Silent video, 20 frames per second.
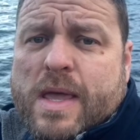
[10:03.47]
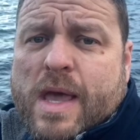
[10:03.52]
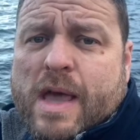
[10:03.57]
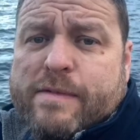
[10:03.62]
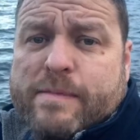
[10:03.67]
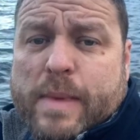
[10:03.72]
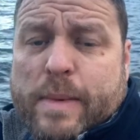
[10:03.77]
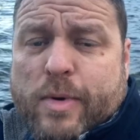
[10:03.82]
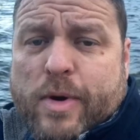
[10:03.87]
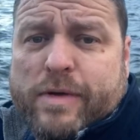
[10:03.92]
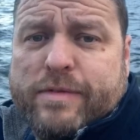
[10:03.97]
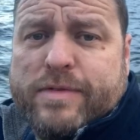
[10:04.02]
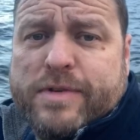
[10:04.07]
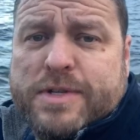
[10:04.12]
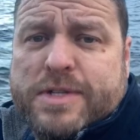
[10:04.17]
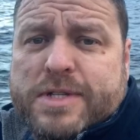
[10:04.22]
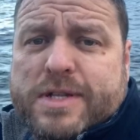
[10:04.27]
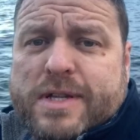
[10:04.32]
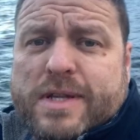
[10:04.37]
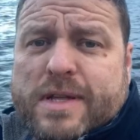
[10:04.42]
having my
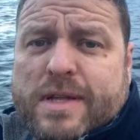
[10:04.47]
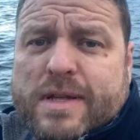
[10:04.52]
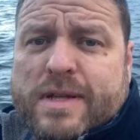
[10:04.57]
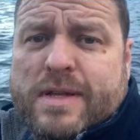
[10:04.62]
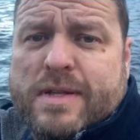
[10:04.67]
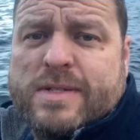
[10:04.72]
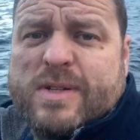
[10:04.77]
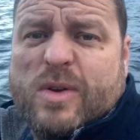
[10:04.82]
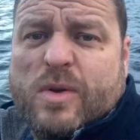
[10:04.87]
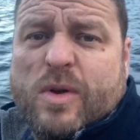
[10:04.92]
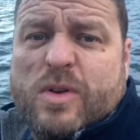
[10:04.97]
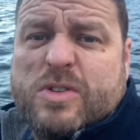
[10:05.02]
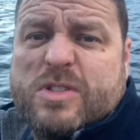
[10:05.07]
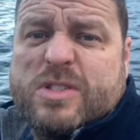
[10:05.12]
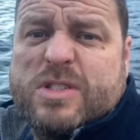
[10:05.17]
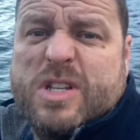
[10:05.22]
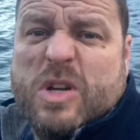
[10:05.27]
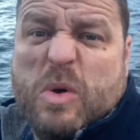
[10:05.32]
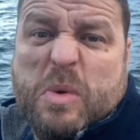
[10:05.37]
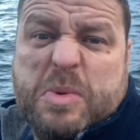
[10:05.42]
breakfast. So I've got
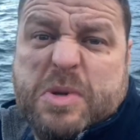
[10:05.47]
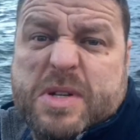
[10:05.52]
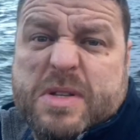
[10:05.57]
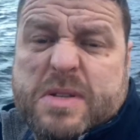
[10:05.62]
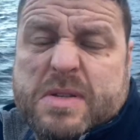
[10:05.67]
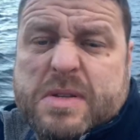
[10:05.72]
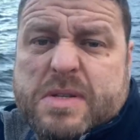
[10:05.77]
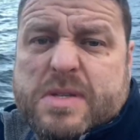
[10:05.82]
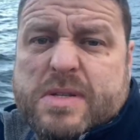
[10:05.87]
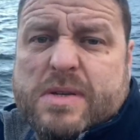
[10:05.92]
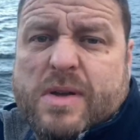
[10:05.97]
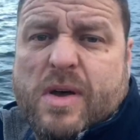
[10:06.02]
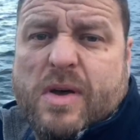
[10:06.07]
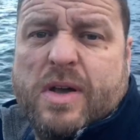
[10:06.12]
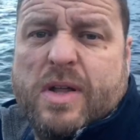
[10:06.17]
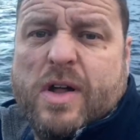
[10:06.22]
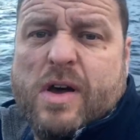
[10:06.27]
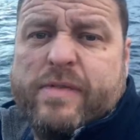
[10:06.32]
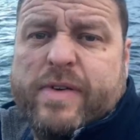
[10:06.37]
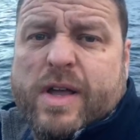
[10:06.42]
two options. I
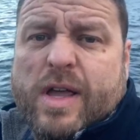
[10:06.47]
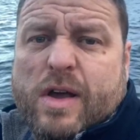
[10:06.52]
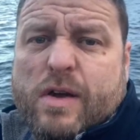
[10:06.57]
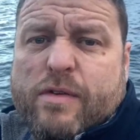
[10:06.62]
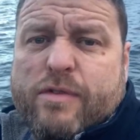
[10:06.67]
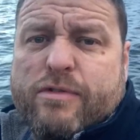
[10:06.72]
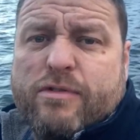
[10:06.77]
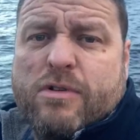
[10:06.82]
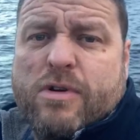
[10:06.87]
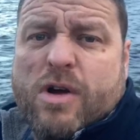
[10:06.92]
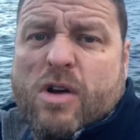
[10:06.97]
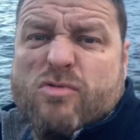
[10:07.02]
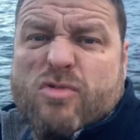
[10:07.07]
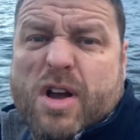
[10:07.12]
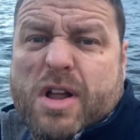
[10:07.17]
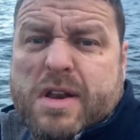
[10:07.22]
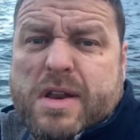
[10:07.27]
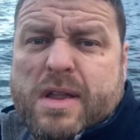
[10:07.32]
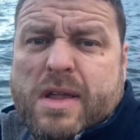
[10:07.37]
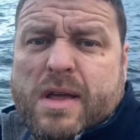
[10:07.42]
can either go for a
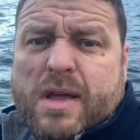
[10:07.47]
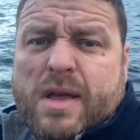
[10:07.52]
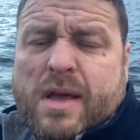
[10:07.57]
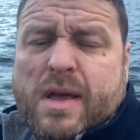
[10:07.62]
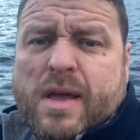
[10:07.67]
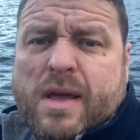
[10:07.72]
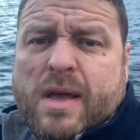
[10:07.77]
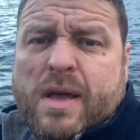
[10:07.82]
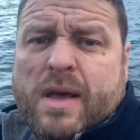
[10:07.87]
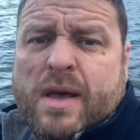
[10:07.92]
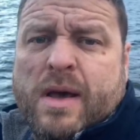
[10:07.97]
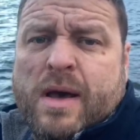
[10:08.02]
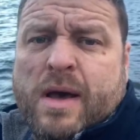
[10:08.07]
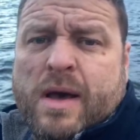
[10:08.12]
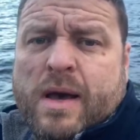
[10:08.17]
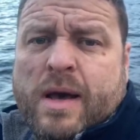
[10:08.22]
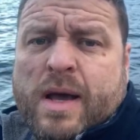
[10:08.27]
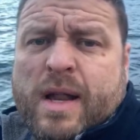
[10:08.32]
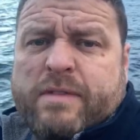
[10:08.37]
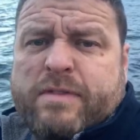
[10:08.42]
run
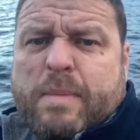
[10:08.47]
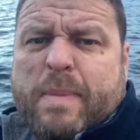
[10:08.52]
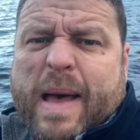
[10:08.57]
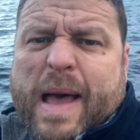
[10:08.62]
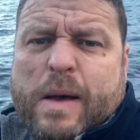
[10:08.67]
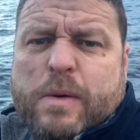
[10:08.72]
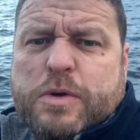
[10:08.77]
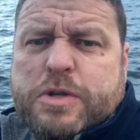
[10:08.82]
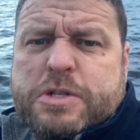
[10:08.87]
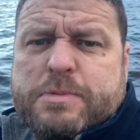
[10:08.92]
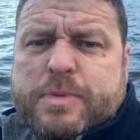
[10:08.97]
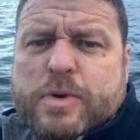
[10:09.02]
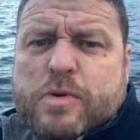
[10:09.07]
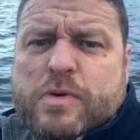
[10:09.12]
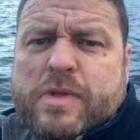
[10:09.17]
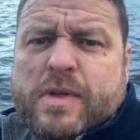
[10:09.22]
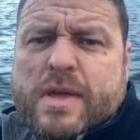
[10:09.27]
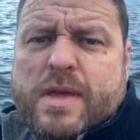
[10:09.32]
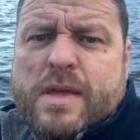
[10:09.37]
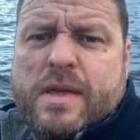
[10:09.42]
and have a power
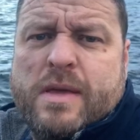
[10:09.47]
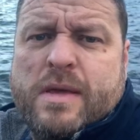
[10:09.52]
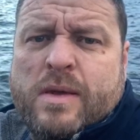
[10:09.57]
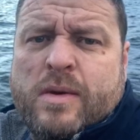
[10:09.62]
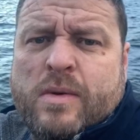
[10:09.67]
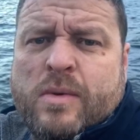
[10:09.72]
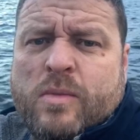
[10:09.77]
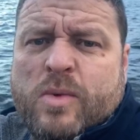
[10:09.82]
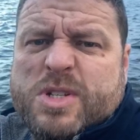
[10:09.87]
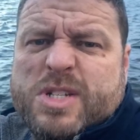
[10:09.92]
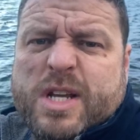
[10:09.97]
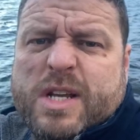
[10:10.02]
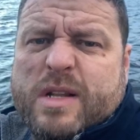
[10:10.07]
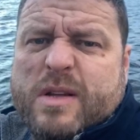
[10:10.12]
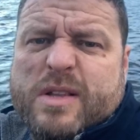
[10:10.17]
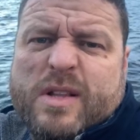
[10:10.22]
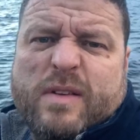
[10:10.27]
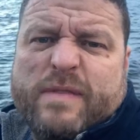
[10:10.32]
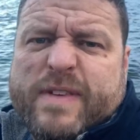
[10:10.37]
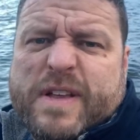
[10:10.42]
smoothie, which
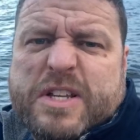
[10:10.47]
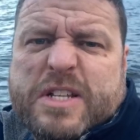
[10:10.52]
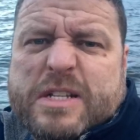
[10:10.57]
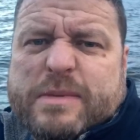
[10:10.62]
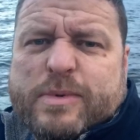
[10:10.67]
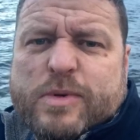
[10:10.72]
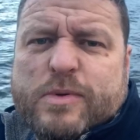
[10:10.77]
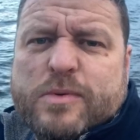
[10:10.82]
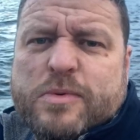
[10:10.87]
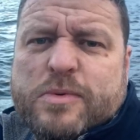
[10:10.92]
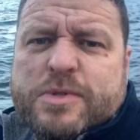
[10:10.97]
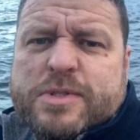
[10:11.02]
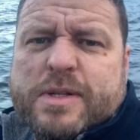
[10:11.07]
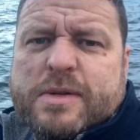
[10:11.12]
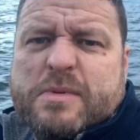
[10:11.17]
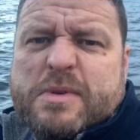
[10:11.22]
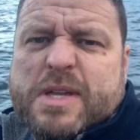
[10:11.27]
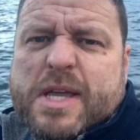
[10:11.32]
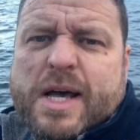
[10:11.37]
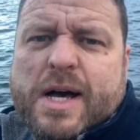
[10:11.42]
includes like vegetables
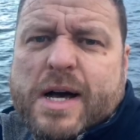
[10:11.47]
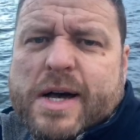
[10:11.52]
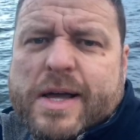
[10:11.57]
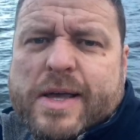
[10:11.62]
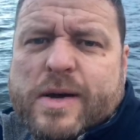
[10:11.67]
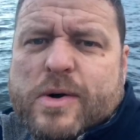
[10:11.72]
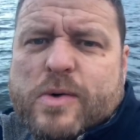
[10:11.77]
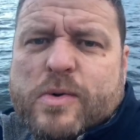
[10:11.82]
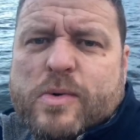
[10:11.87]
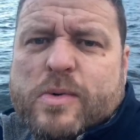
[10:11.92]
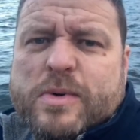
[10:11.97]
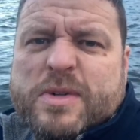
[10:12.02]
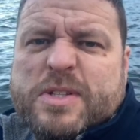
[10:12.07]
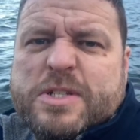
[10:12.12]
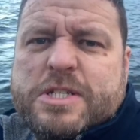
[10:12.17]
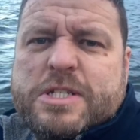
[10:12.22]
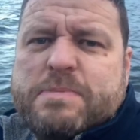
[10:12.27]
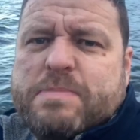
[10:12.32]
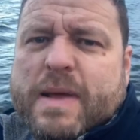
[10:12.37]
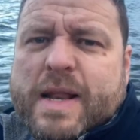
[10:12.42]
and kale and
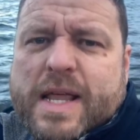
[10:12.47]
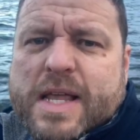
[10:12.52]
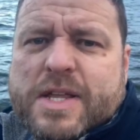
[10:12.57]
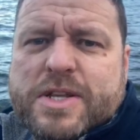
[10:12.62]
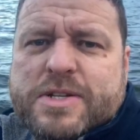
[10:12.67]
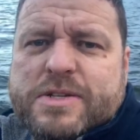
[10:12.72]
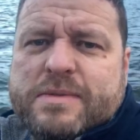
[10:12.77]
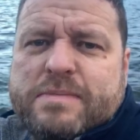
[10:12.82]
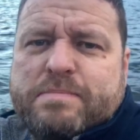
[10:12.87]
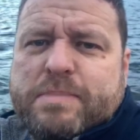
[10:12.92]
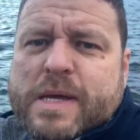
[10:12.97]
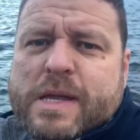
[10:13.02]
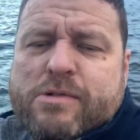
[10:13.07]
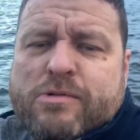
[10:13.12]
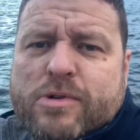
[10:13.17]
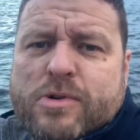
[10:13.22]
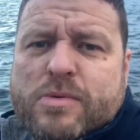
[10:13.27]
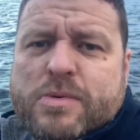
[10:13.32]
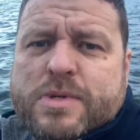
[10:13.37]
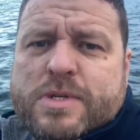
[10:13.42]
spinach and
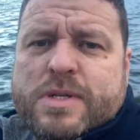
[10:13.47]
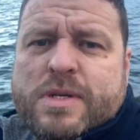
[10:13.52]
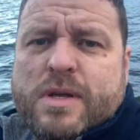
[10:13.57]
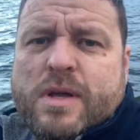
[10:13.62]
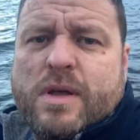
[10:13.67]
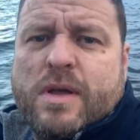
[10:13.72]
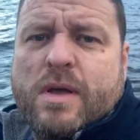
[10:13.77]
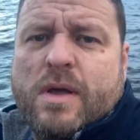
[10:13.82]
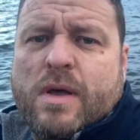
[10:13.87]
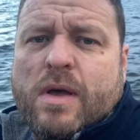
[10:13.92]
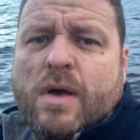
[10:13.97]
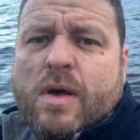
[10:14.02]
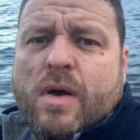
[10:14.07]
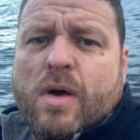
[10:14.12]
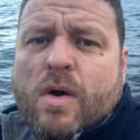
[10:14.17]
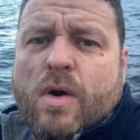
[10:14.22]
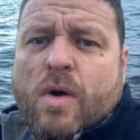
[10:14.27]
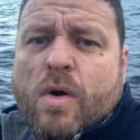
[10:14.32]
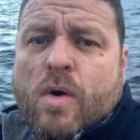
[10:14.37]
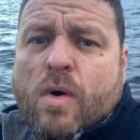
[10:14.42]
beetroot.
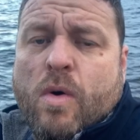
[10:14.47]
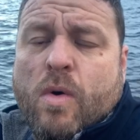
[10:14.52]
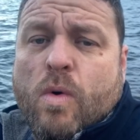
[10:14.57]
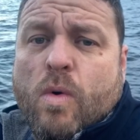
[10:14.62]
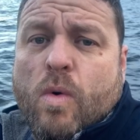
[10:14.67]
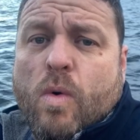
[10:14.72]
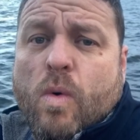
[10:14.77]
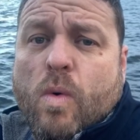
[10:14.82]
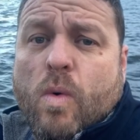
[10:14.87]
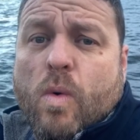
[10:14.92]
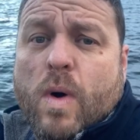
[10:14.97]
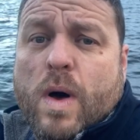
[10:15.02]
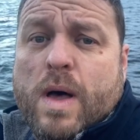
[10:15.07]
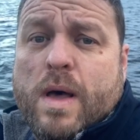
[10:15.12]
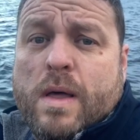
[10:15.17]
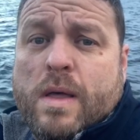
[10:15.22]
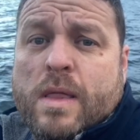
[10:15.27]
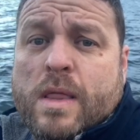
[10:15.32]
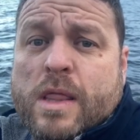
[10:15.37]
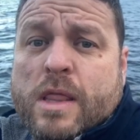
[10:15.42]
Or
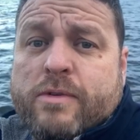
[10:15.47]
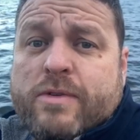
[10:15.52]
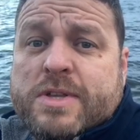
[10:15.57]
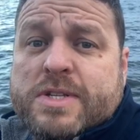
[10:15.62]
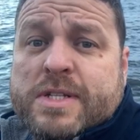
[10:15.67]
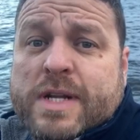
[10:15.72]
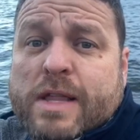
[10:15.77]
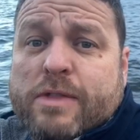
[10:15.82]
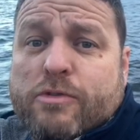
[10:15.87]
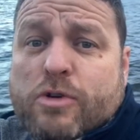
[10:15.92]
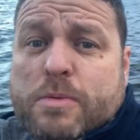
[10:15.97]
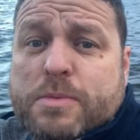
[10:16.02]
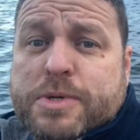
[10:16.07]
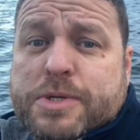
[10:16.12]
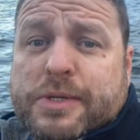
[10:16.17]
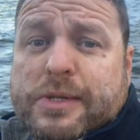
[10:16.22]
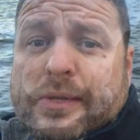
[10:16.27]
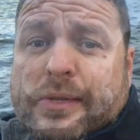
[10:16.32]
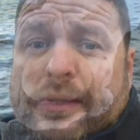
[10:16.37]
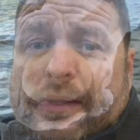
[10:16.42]
there is another
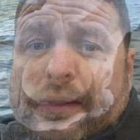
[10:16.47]
option.